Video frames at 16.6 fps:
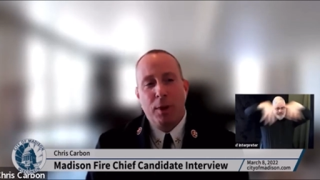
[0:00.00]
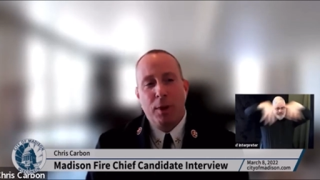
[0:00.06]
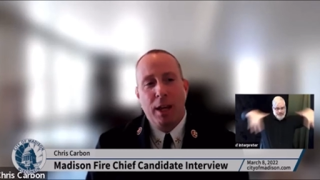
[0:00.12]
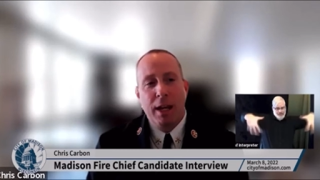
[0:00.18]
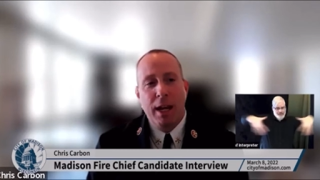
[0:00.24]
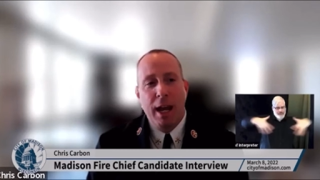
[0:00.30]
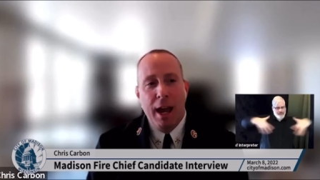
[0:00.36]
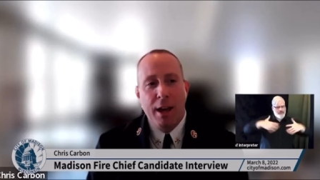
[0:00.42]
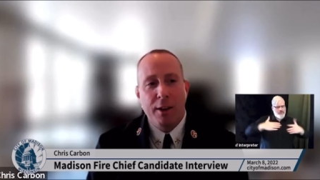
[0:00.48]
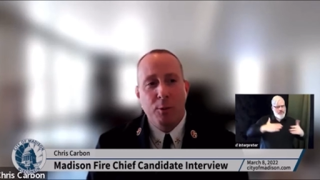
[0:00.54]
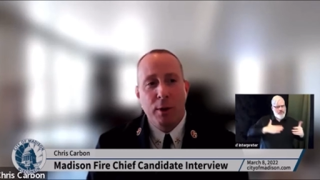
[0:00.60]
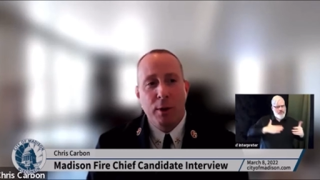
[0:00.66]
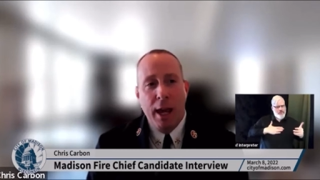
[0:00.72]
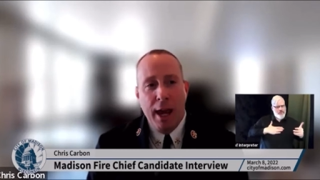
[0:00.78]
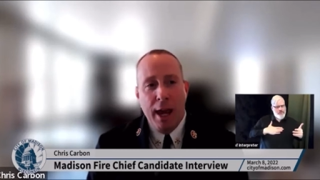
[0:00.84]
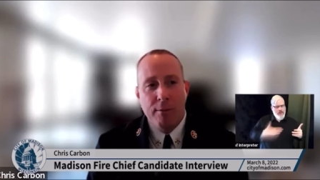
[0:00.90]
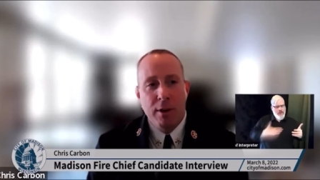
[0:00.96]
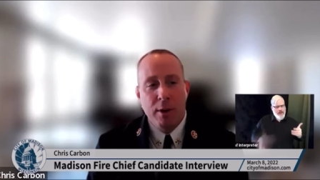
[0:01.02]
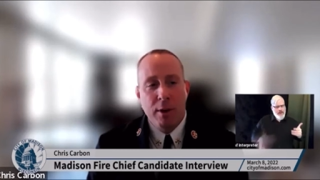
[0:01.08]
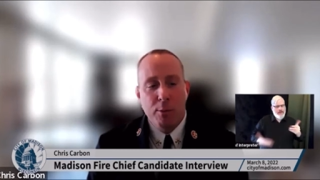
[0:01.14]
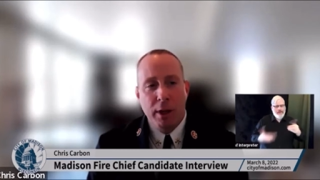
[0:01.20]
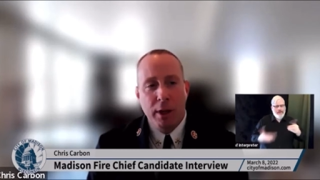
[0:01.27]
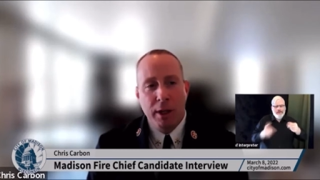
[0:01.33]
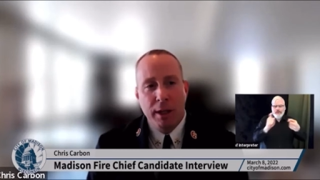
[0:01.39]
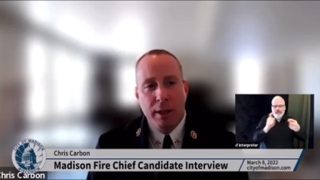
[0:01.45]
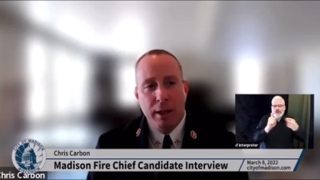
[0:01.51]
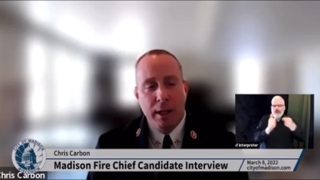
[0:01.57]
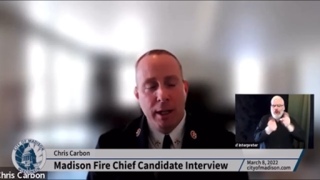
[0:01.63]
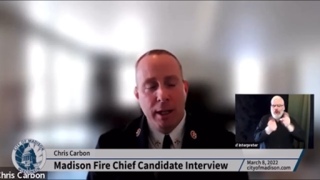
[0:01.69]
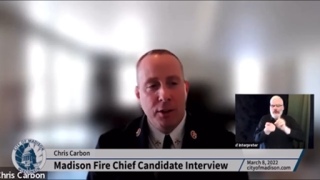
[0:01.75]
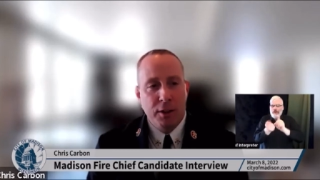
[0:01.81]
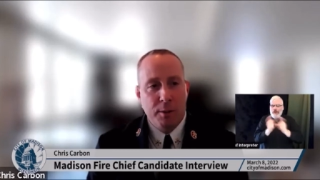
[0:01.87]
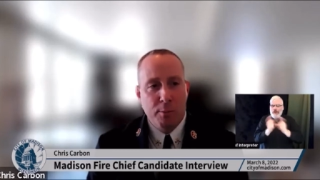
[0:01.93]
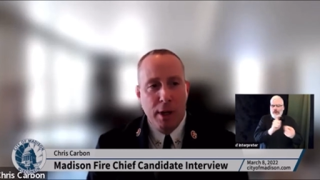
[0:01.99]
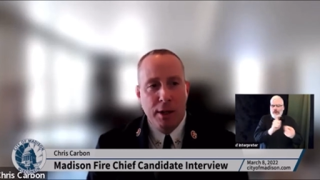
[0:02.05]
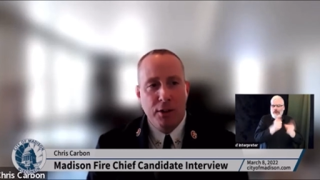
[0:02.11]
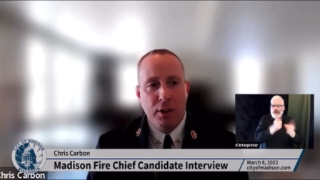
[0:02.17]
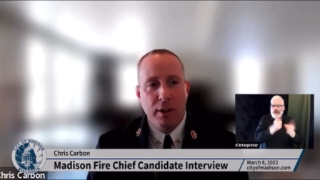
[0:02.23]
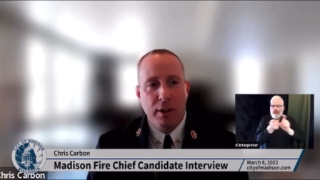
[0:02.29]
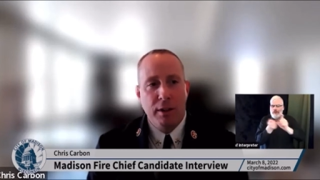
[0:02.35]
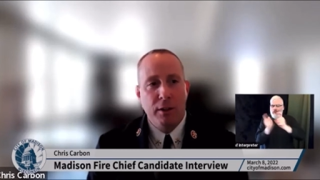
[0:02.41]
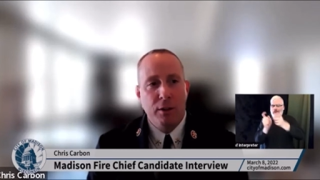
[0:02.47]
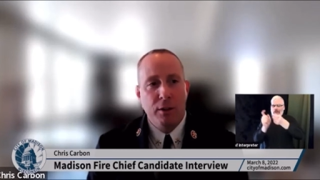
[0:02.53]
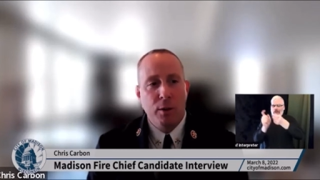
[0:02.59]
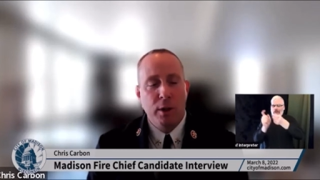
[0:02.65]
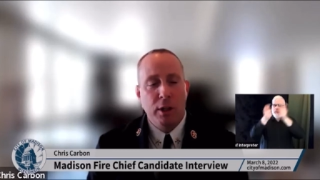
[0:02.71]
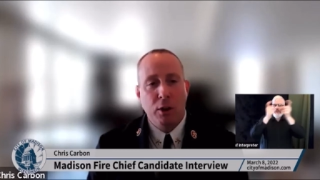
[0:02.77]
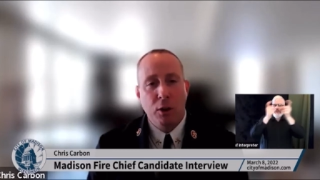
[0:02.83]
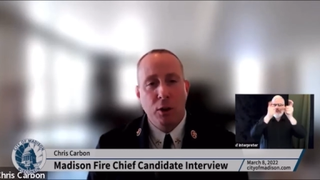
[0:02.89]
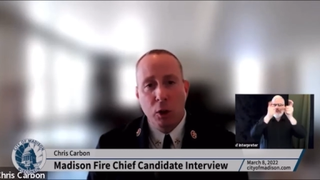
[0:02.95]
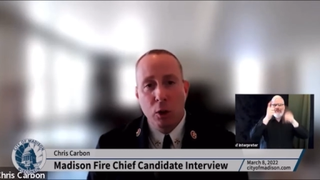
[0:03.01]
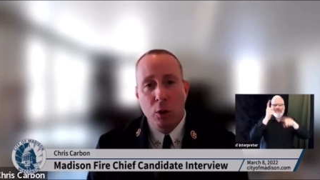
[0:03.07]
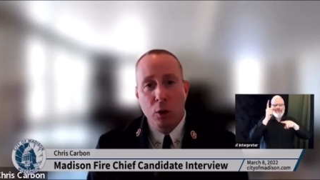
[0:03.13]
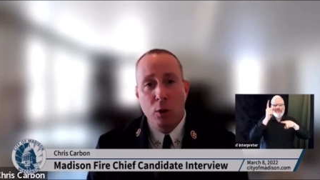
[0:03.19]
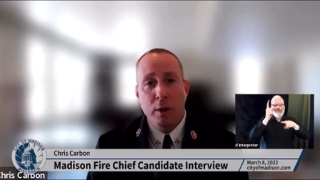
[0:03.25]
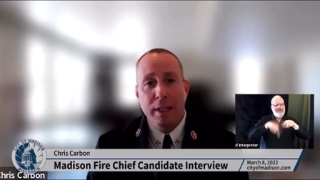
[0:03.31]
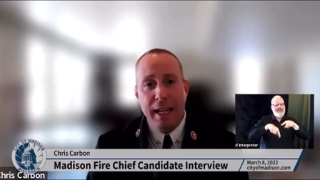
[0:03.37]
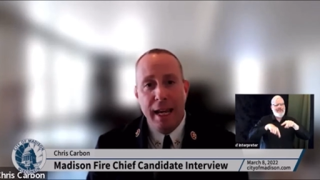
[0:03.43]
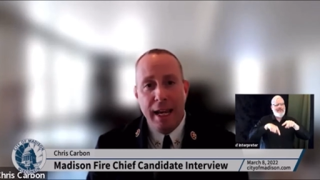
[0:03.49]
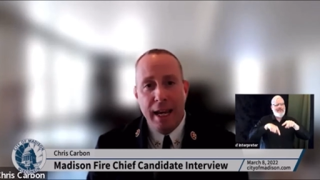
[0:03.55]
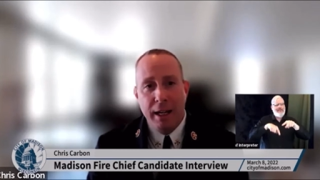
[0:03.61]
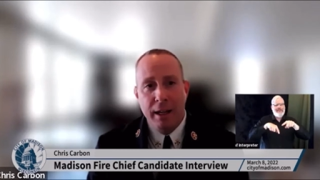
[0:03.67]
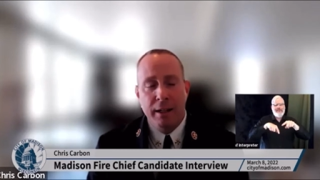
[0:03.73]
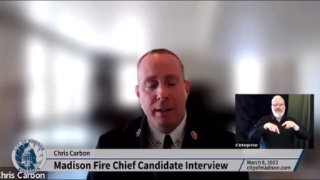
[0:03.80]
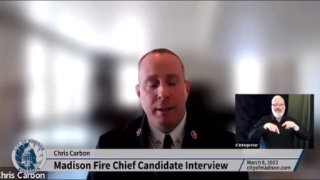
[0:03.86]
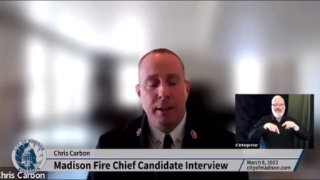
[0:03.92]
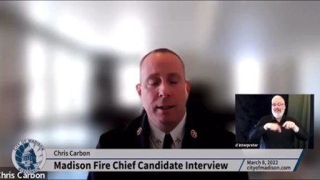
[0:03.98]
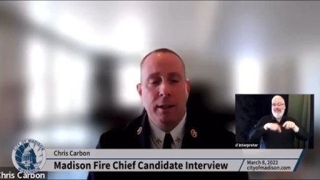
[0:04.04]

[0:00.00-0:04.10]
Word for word: And as we have the ability that I just mentioned to include data